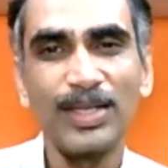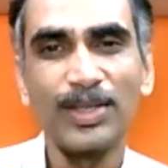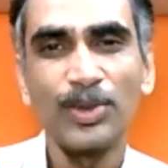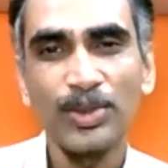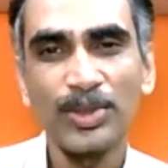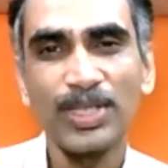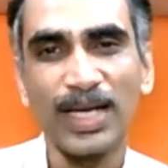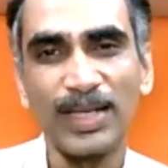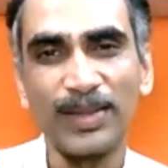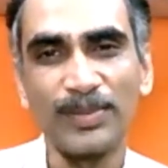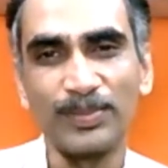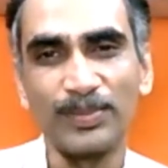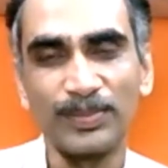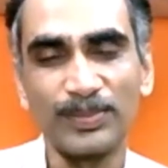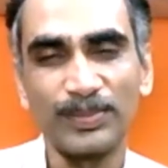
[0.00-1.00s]
in no
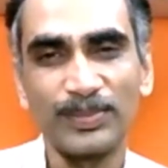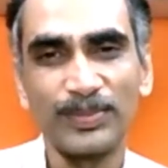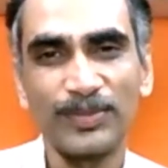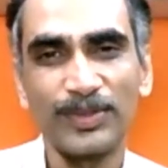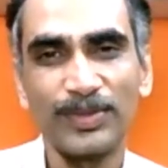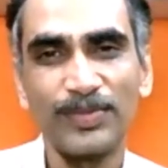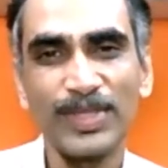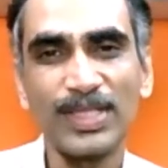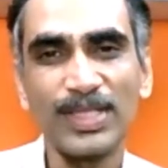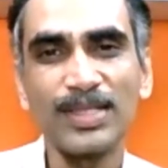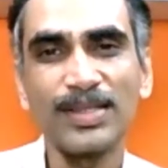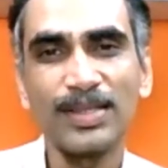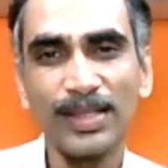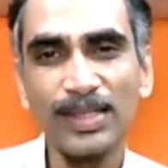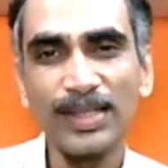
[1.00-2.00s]
time, which
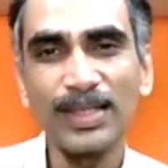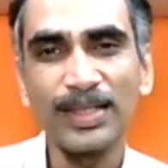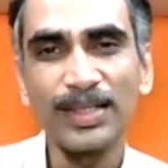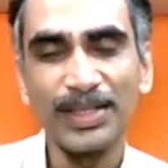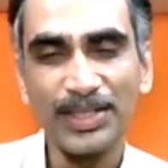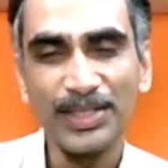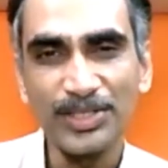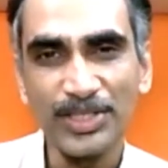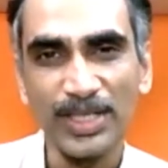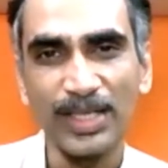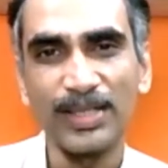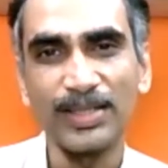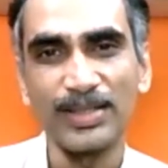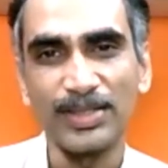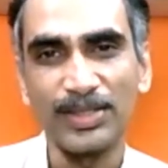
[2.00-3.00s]
is really a great
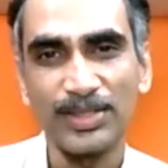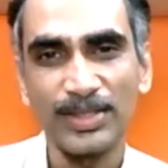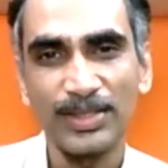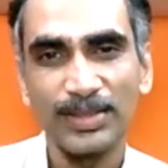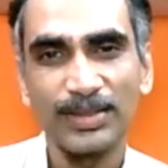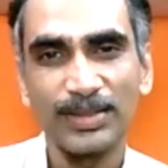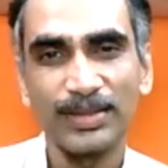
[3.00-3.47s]
challenge